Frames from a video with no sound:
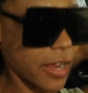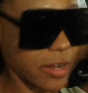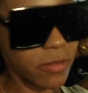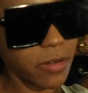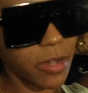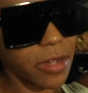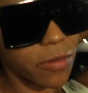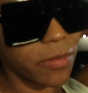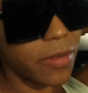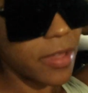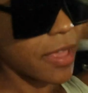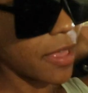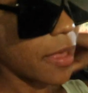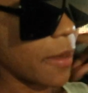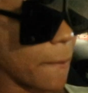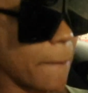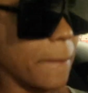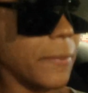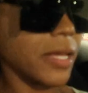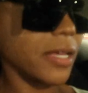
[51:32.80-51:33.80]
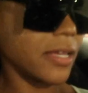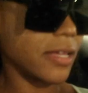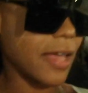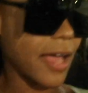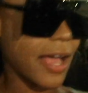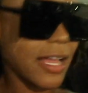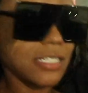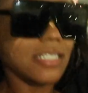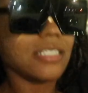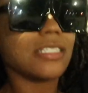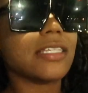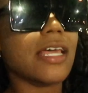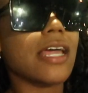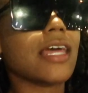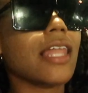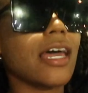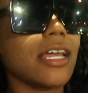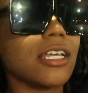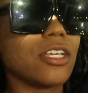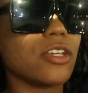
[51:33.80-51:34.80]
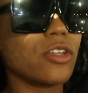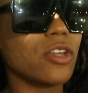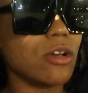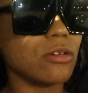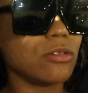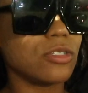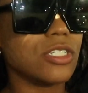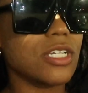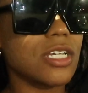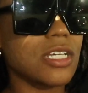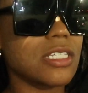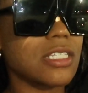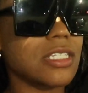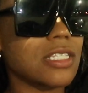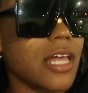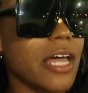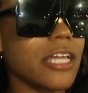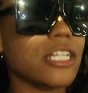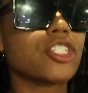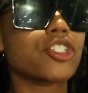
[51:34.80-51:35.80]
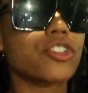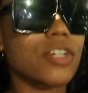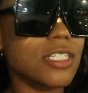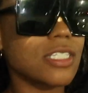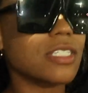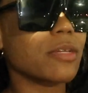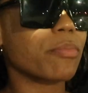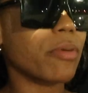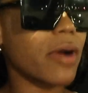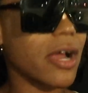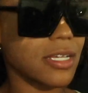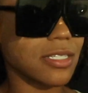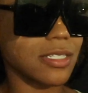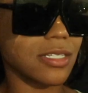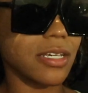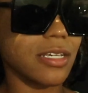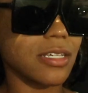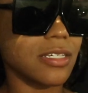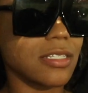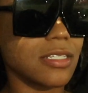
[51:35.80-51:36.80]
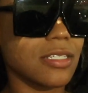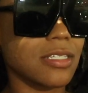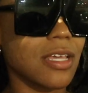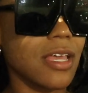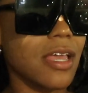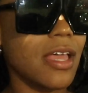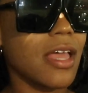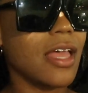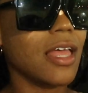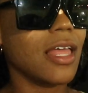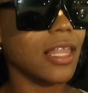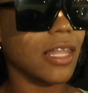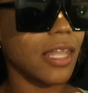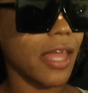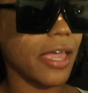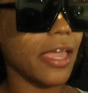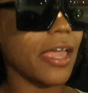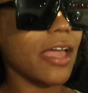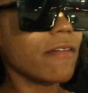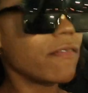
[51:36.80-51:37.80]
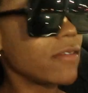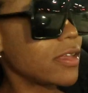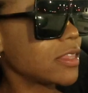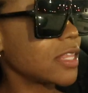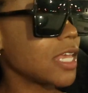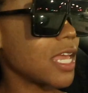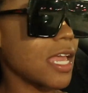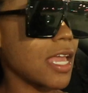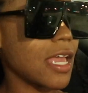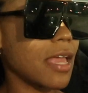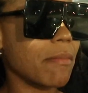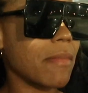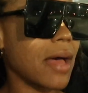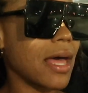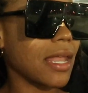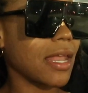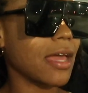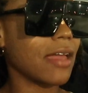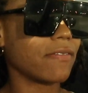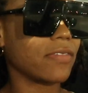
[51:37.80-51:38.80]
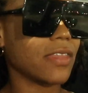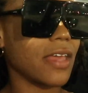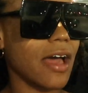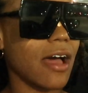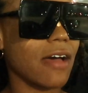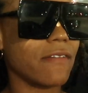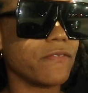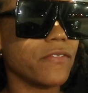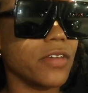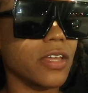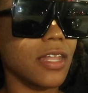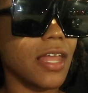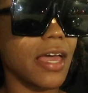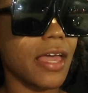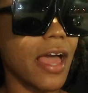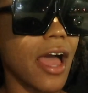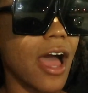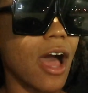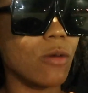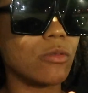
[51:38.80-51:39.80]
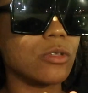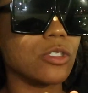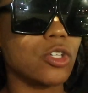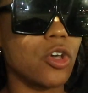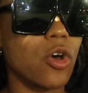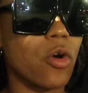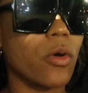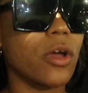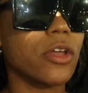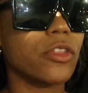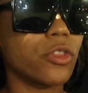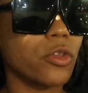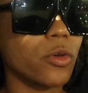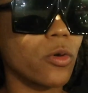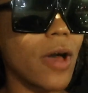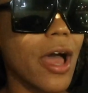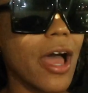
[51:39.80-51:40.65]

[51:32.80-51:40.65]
i don't know but i just say like you know just like trust the process like everything in my life that i felt like i was going through